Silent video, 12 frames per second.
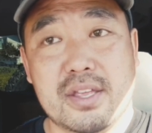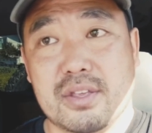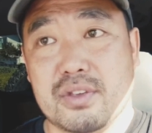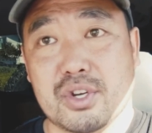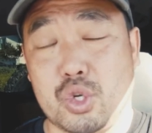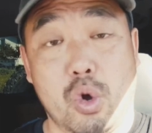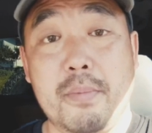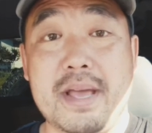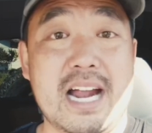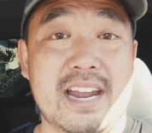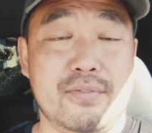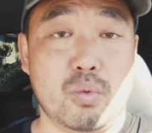your door may
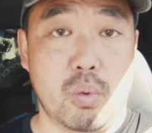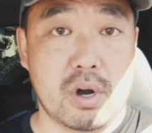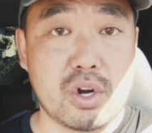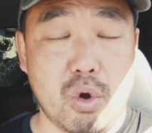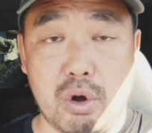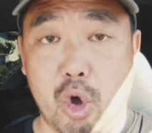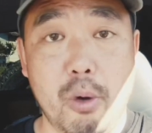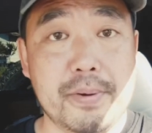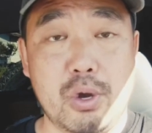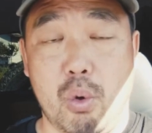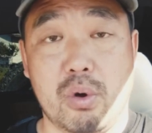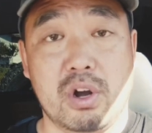not even work or
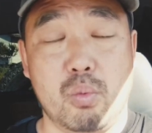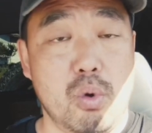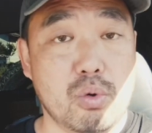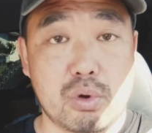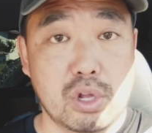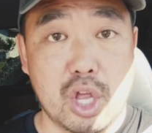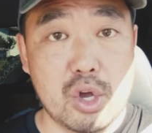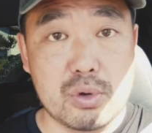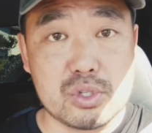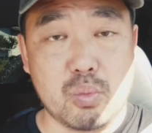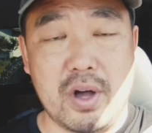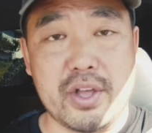open, or it won't
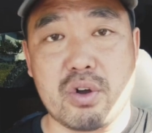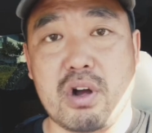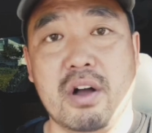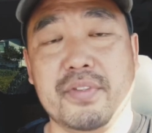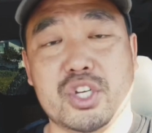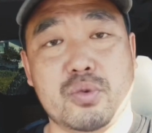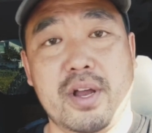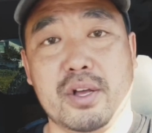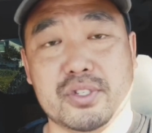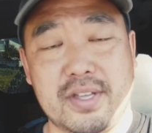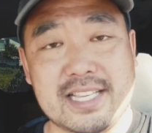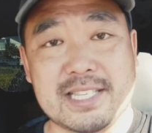close while you're on the trail.
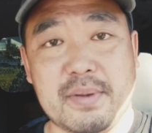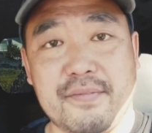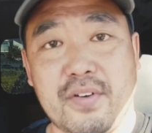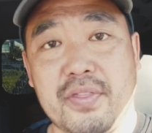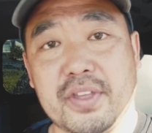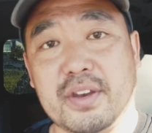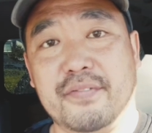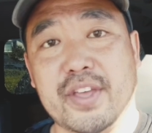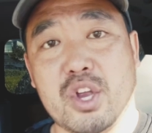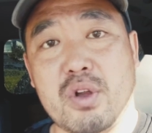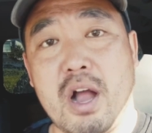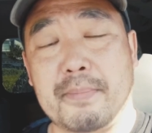So that's gonna be a fun thing to
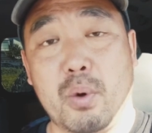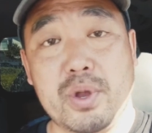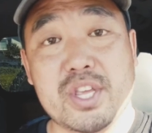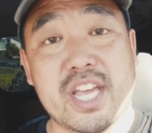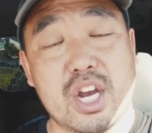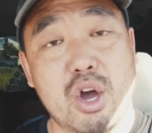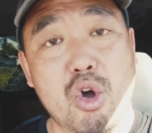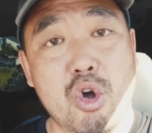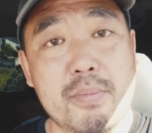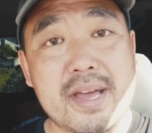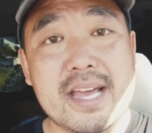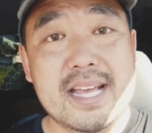figure out. But when you get
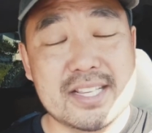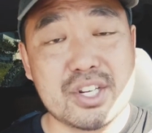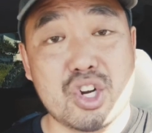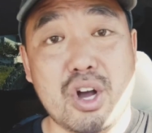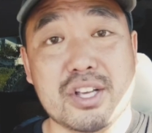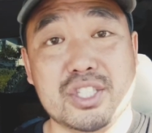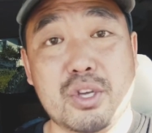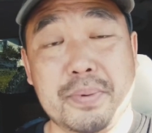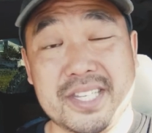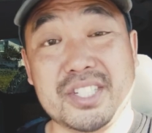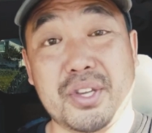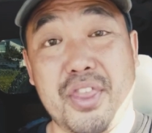home, it's gonna cost you
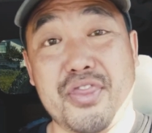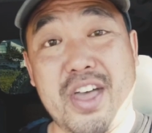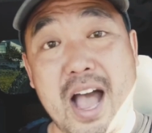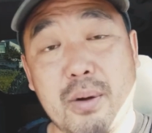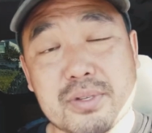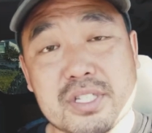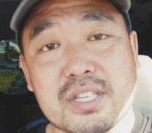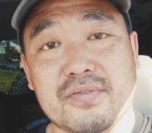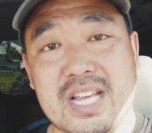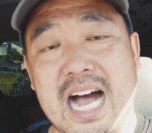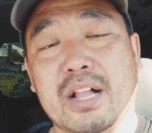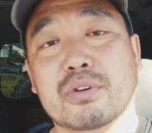potentially thousands of
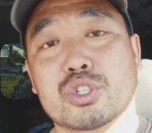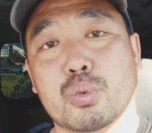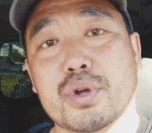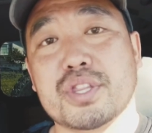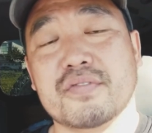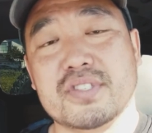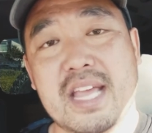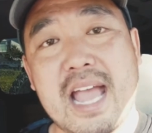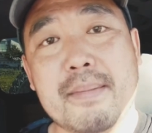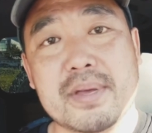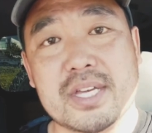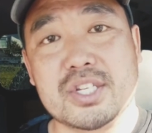dollars worth of
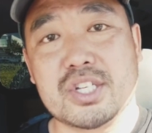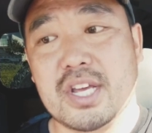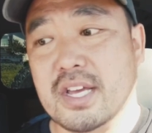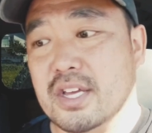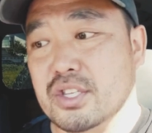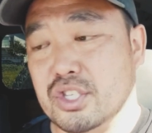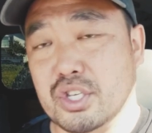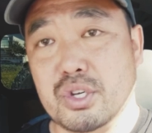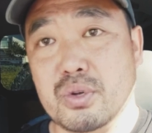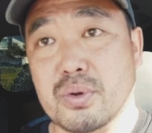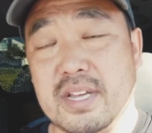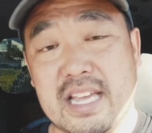damage
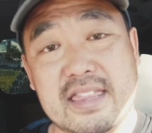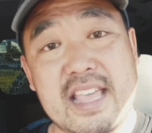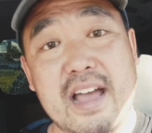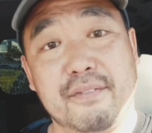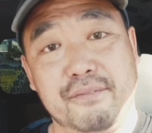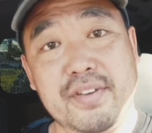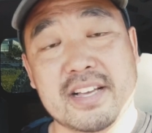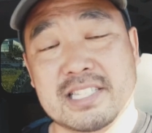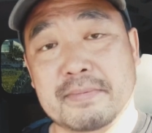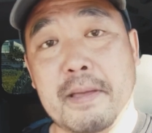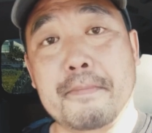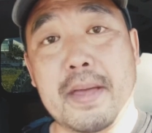to get that fixed.
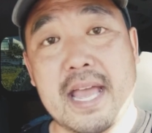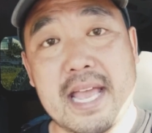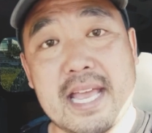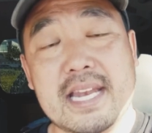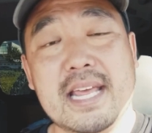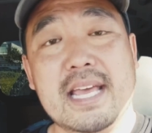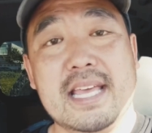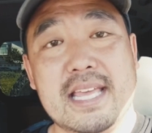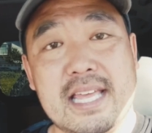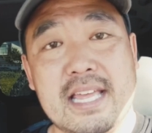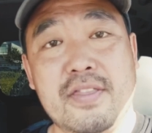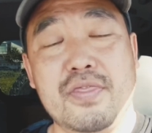It's gonna be a pain
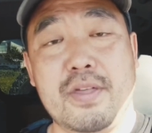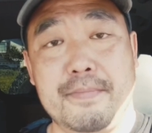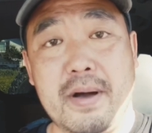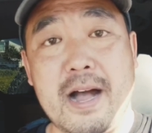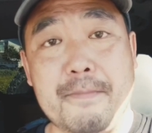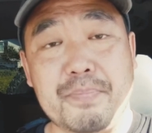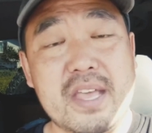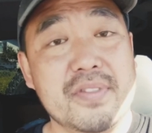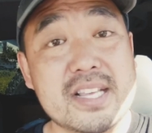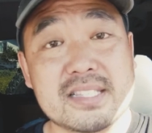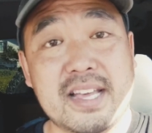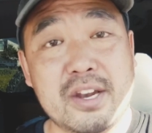in the butt.
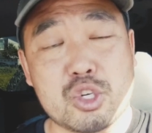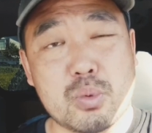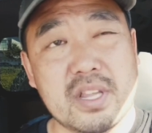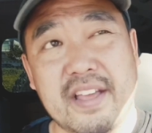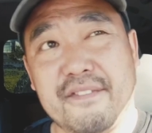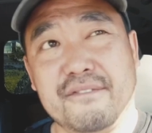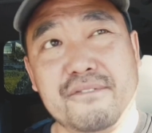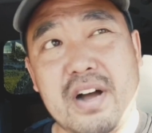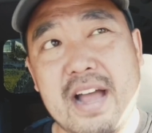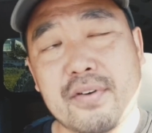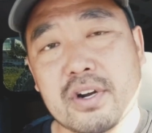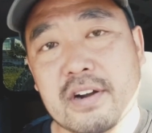These sliders were like
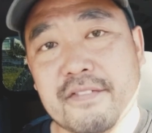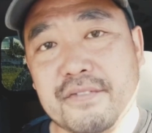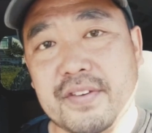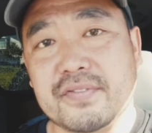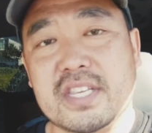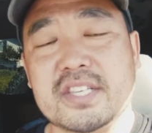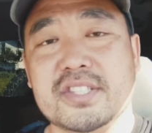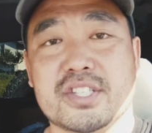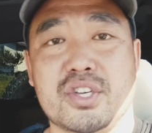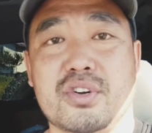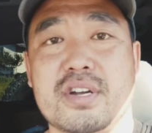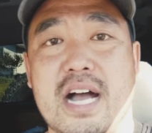$550,
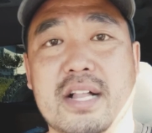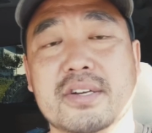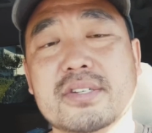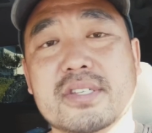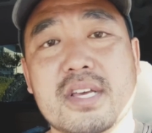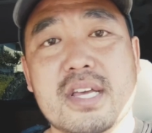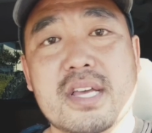$600.